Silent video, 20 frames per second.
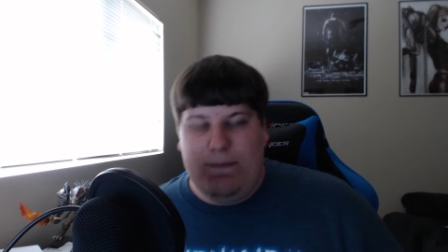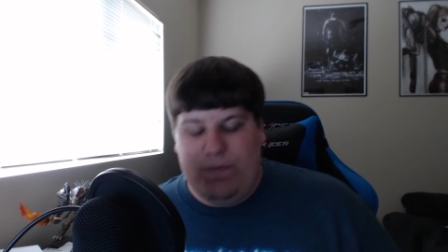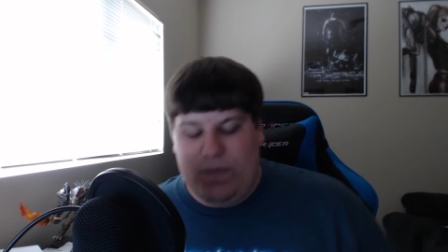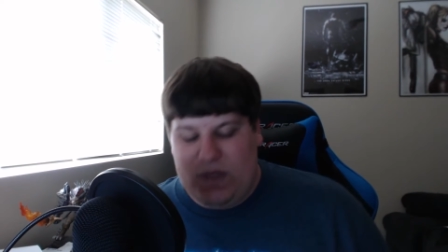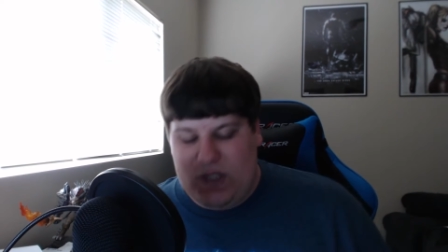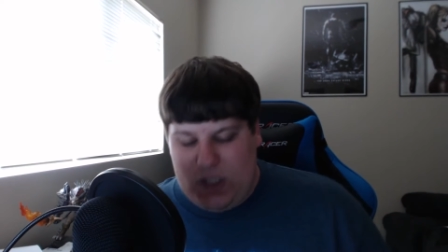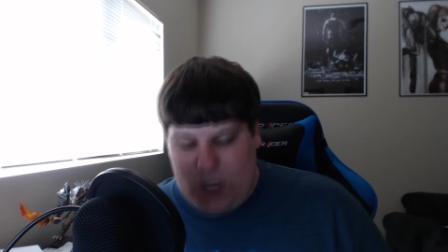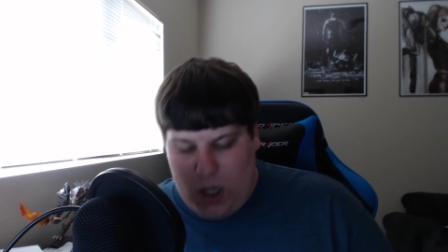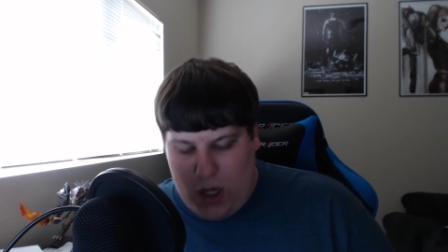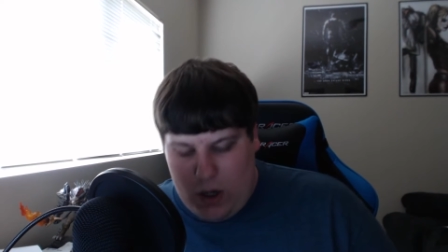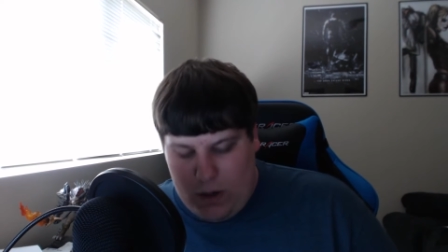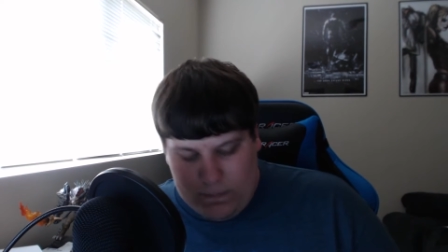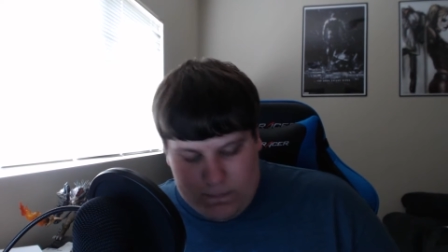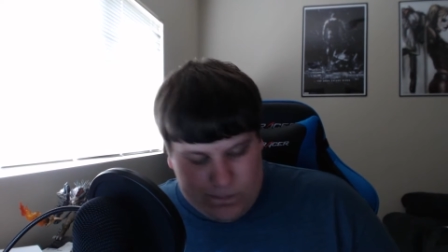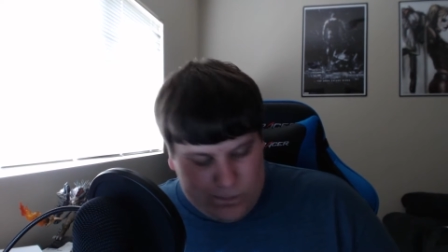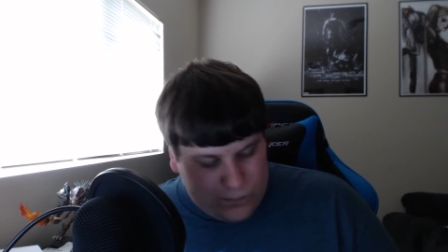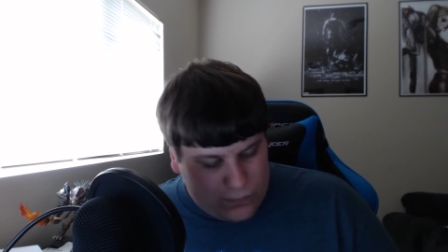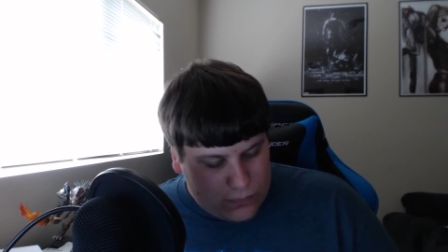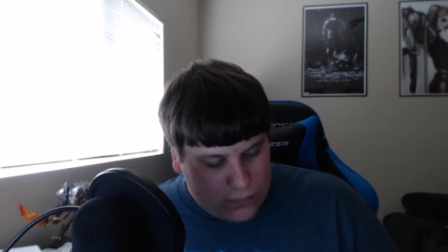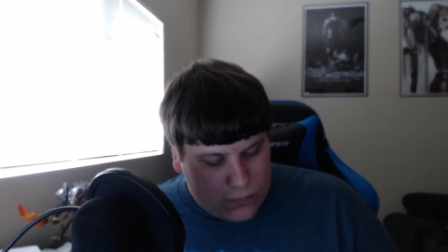So
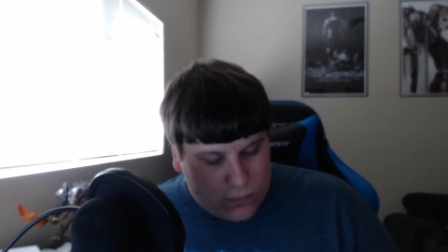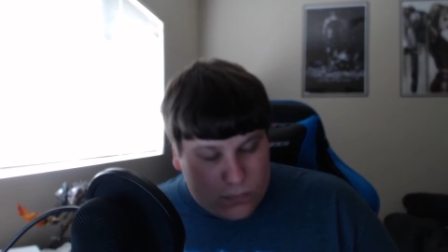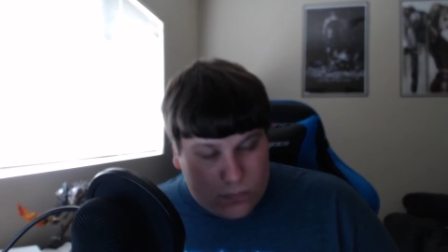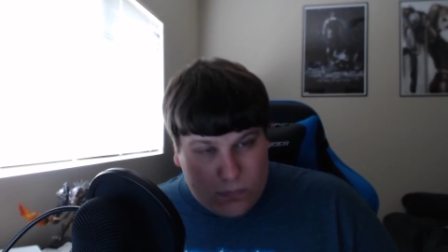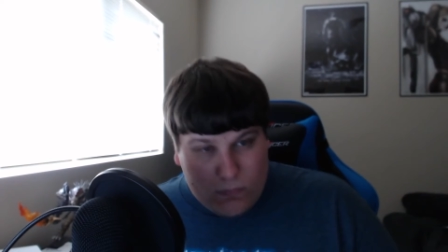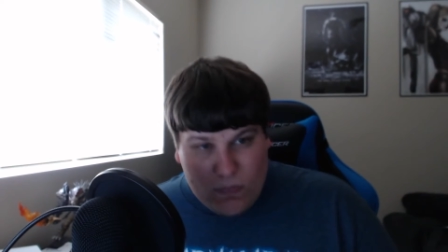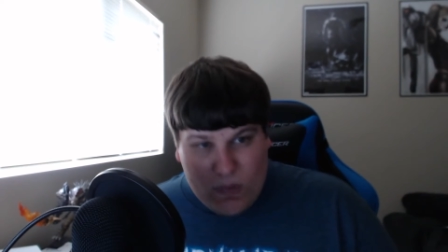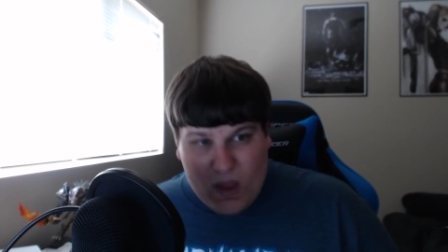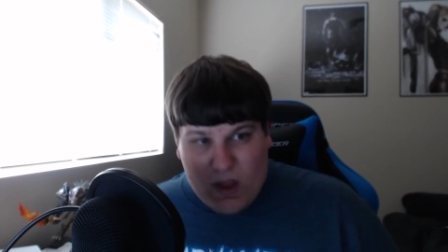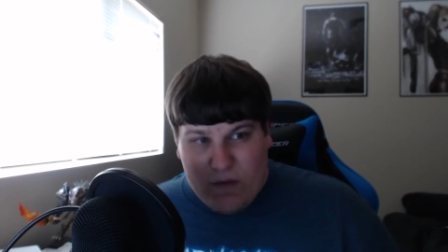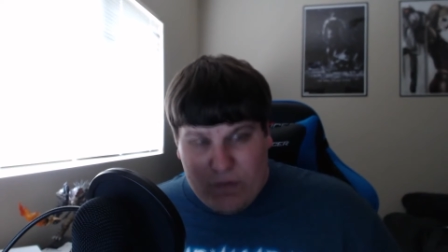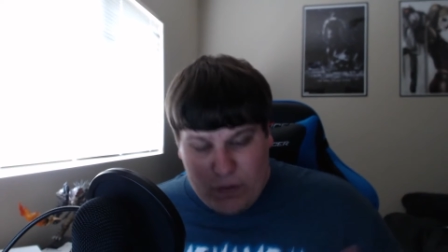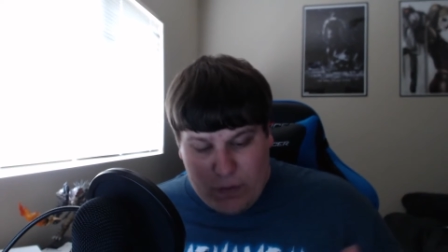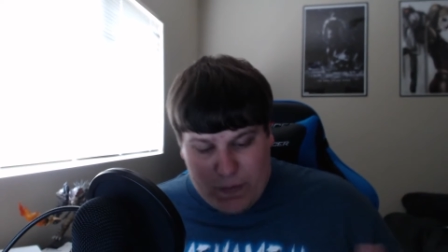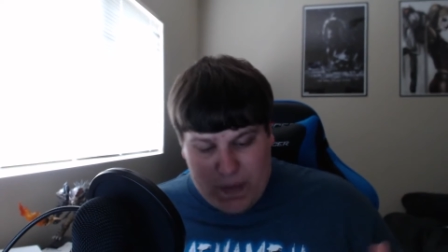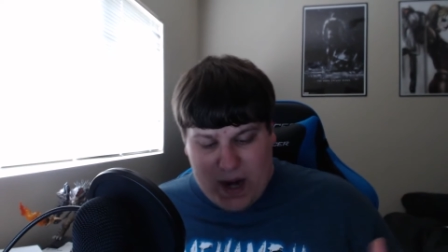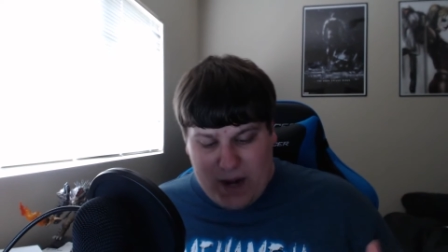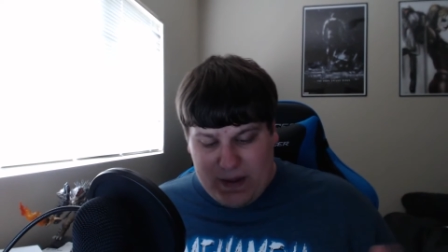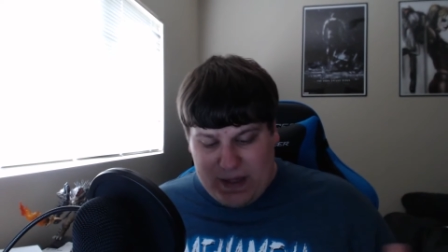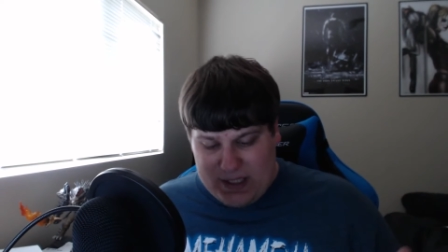from
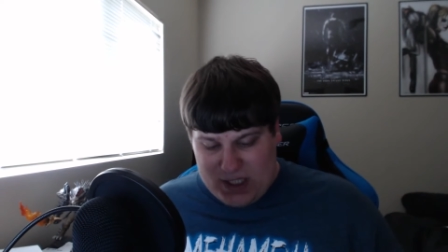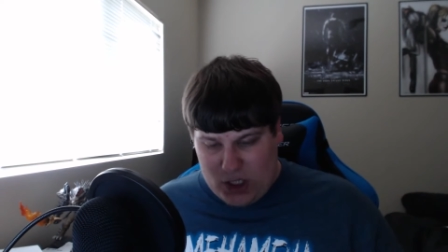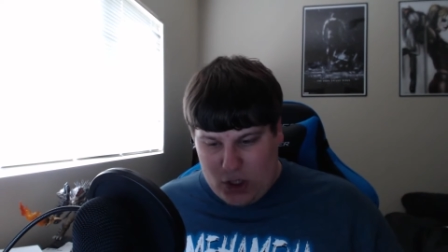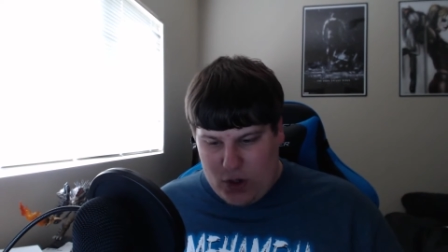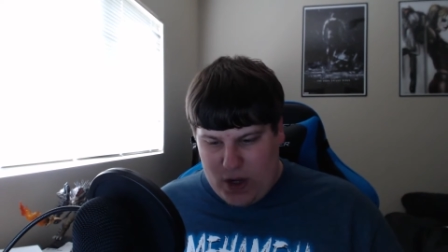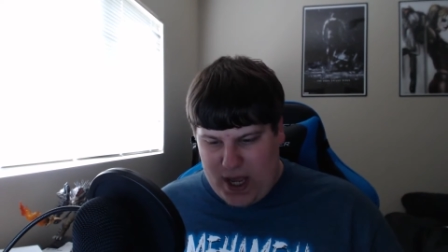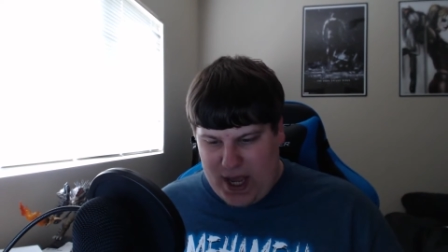there, let's go